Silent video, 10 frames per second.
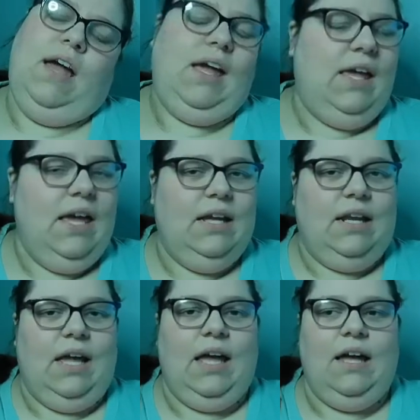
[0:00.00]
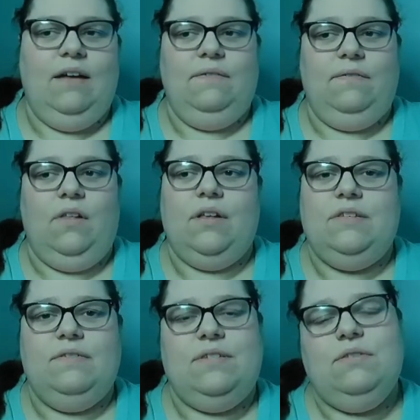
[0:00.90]
I can't have
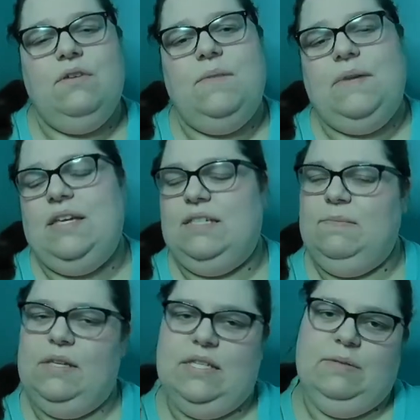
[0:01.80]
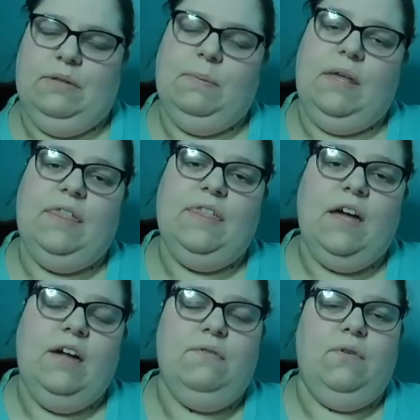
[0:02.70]
lots of soy because it messes with my
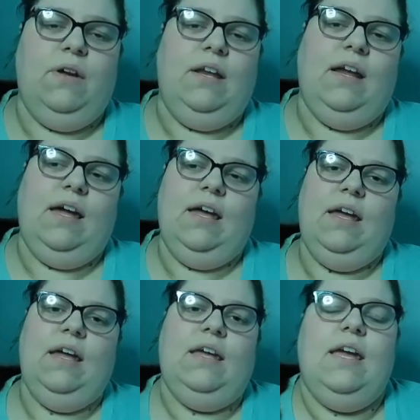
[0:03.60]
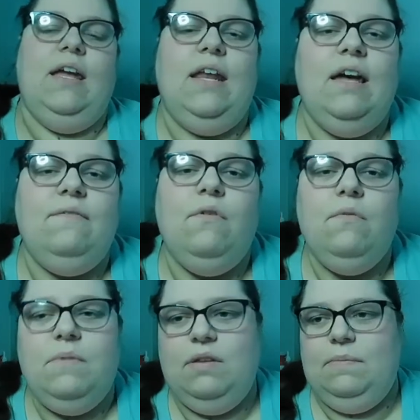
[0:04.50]
thyroid. I can't have
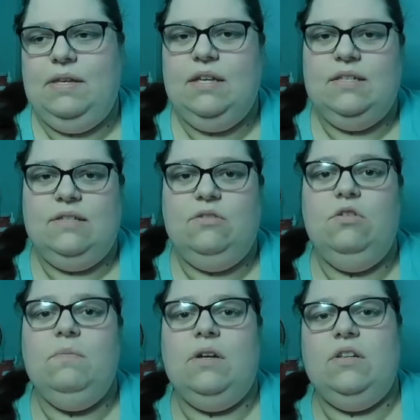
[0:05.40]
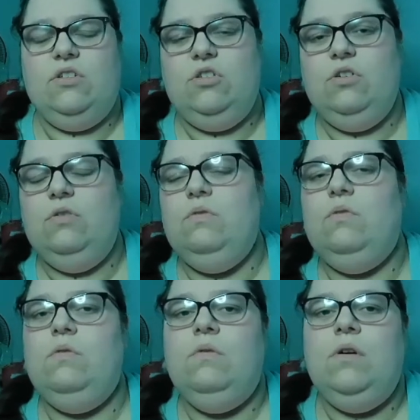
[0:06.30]
oatmeal because too much
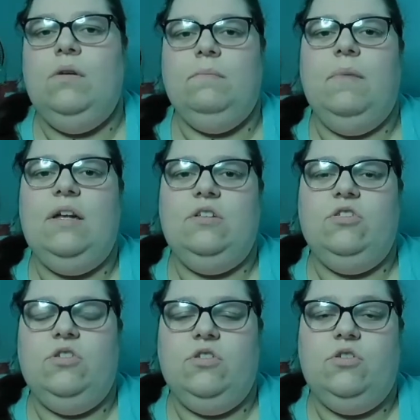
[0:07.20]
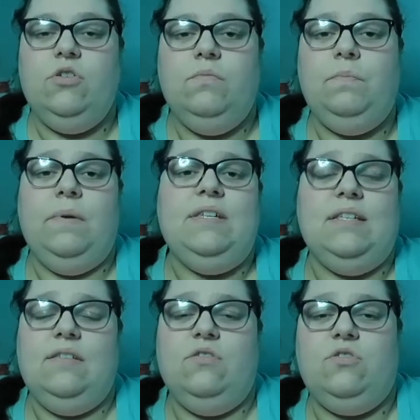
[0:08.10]
too much too,
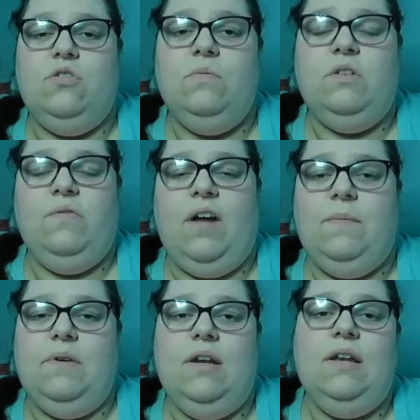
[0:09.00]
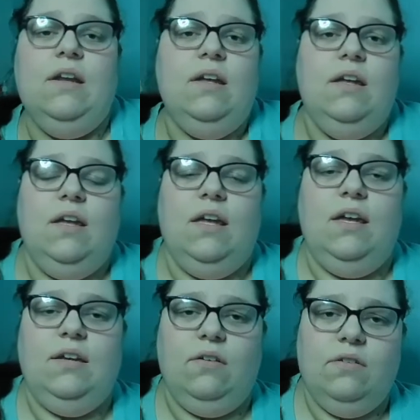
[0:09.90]
basically there's too much fiber in it
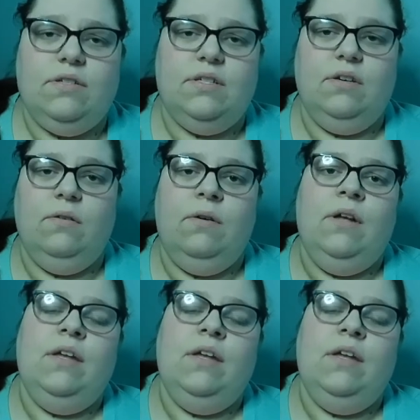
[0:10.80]
and also